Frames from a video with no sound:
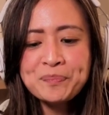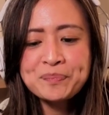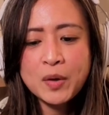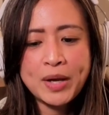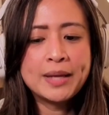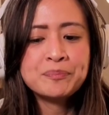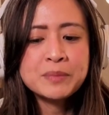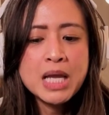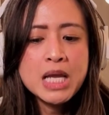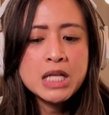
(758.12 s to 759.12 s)
Okay.
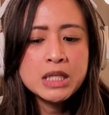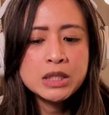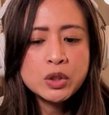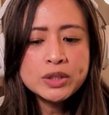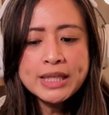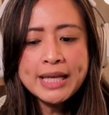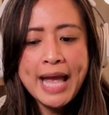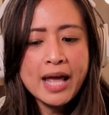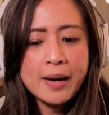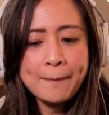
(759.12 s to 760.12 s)
Looking
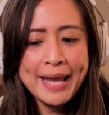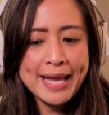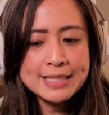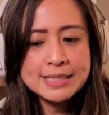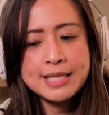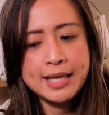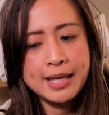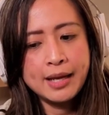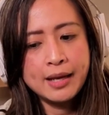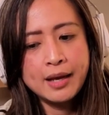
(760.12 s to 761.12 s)
at a
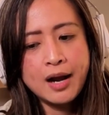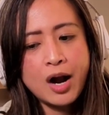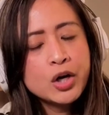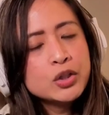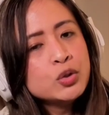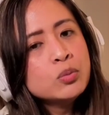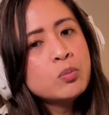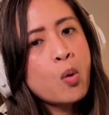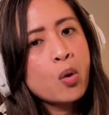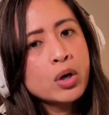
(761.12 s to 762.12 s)
painting, are you
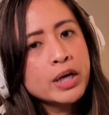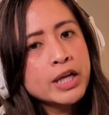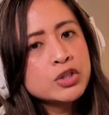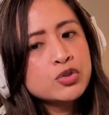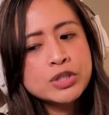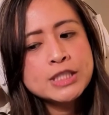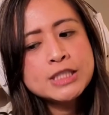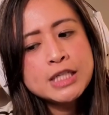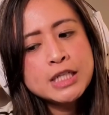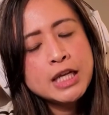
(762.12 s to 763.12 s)
more
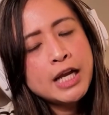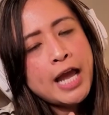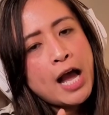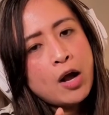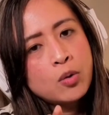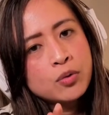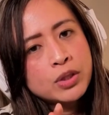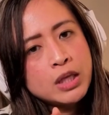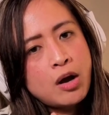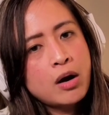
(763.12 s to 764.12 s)
interested in how
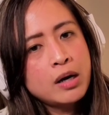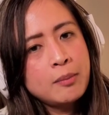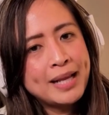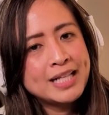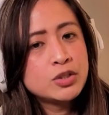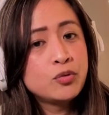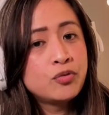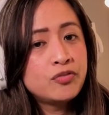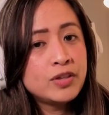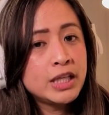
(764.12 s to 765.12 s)
the art makes you
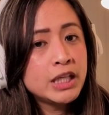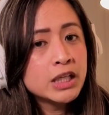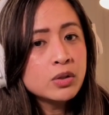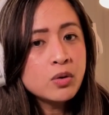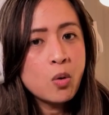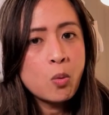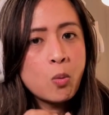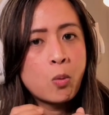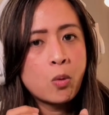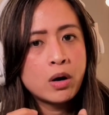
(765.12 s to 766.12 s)
feel,
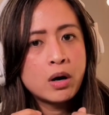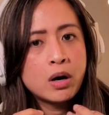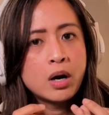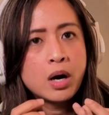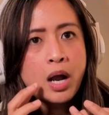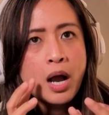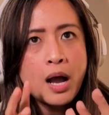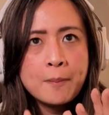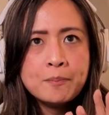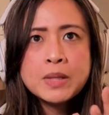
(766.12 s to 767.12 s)
or
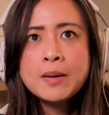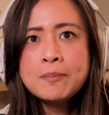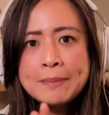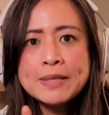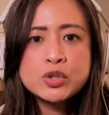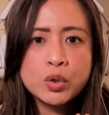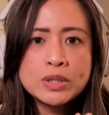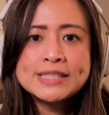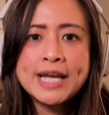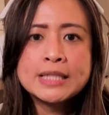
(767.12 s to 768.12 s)
maybe
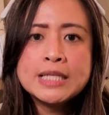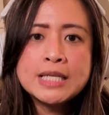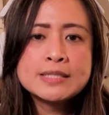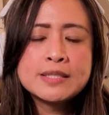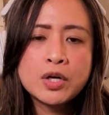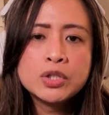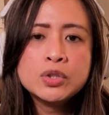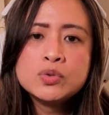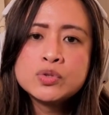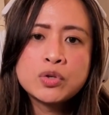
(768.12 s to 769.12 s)
certain techniques that are
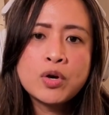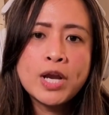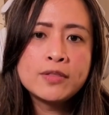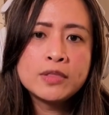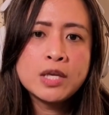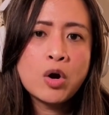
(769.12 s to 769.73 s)
used to create the